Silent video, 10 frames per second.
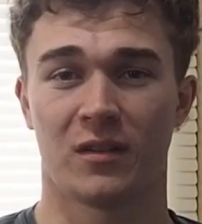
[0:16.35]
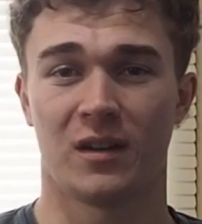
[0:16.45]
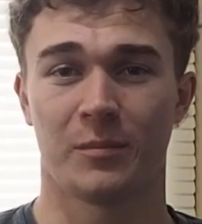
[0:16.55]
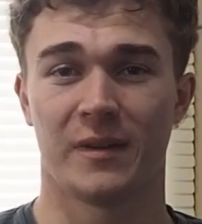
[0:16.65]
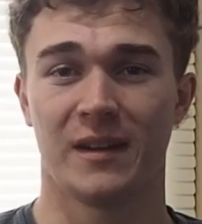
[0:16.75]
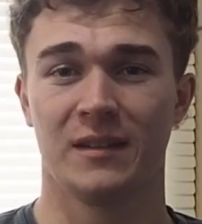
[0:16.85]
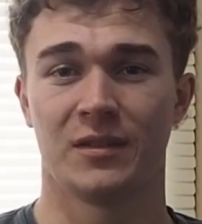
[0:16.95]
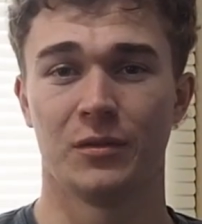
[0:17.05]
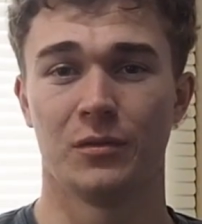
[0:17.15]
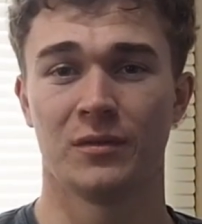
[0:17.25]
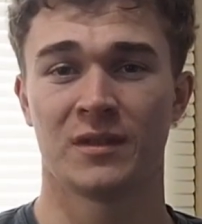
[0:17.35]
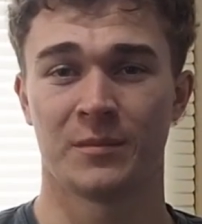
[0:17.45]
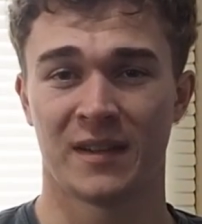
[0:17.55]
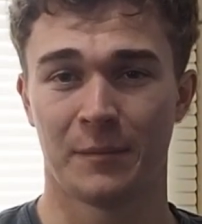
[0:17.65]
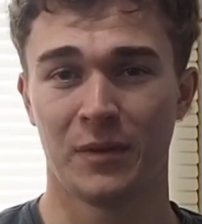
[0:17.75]
the clock back to
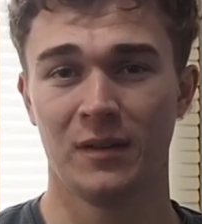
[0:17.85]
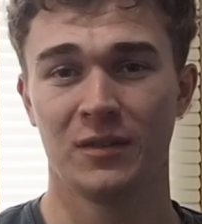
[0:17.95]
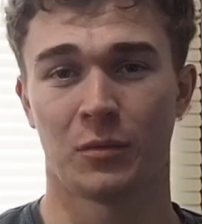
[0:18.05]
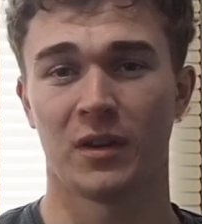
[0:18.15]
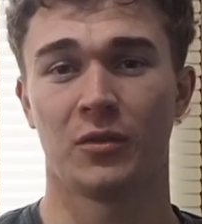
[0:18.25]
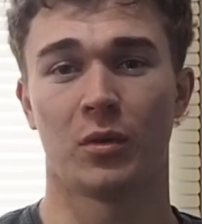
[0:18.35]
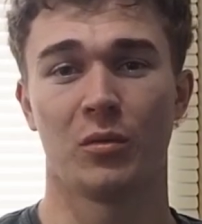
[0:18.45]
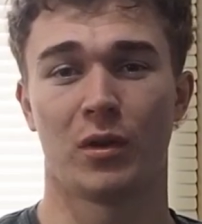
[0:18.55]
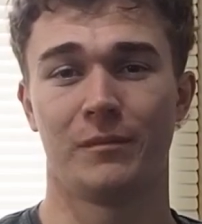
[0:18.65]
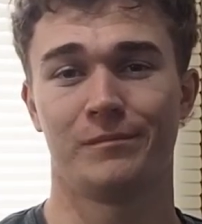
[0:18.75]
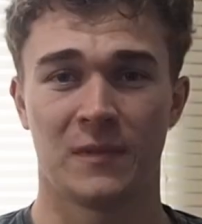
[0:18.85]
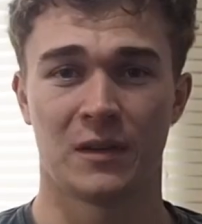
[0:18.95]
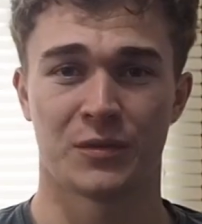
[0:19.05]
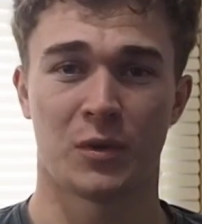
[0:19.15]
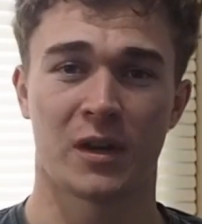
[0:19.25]
September 2021. I
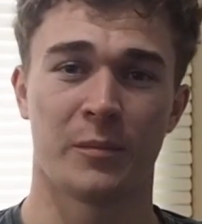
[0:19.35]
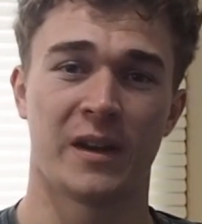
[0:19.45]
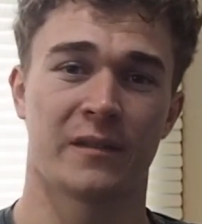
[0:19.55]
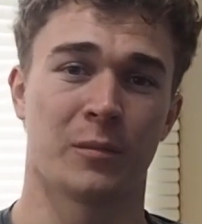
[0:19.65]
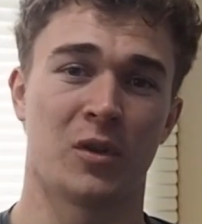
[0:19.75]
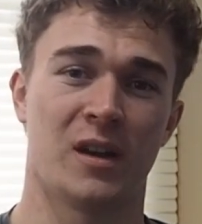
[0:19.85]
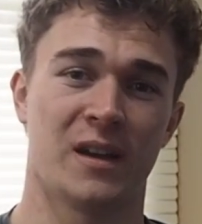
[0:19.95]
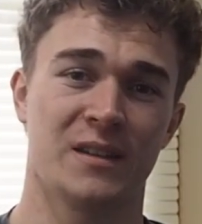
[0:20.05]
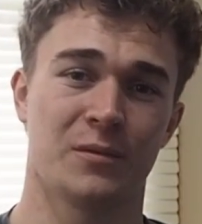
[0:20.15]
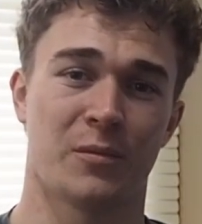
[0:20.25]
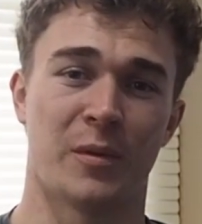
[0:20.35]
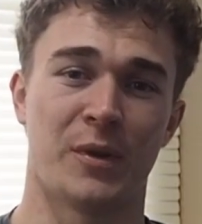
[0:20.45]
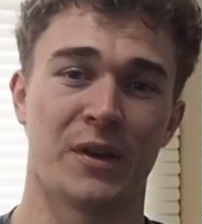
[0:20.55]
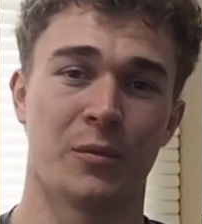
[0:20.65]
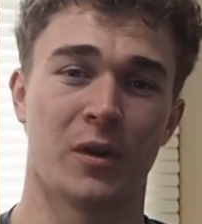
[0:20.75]
was walking back from class with my
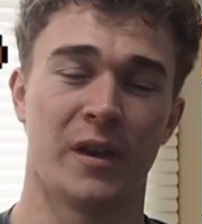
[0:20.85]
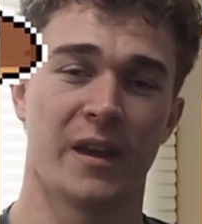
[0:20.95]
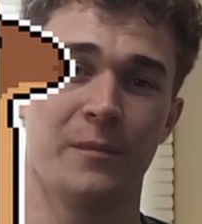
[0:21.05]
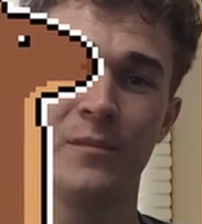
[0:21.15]
buddy one day,